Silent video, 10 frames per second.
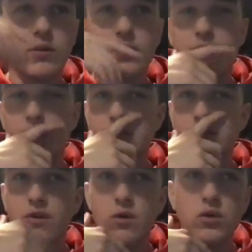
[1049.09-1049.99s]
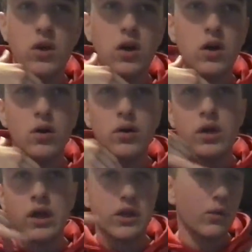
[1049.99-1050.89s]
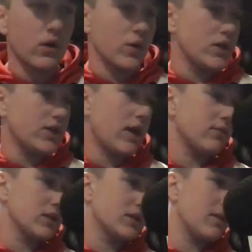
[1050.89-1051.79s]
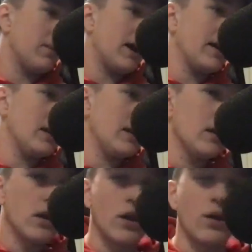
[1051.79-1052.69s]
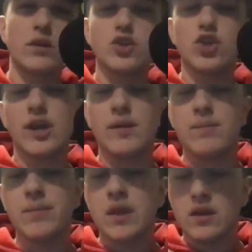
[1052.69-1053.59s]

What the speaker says: Whether it's a phone call, you want to reach out to somebody, go to the gym,